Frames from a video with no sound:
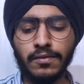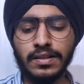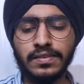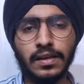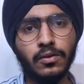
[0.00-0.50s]

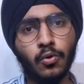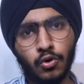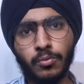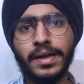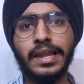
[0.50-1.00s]
will say go
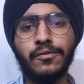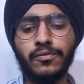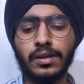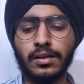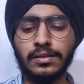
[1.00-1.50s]
to my
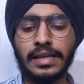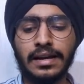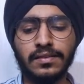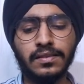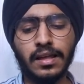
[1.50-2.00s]
left,
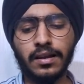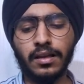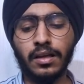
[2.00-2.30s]
that is null.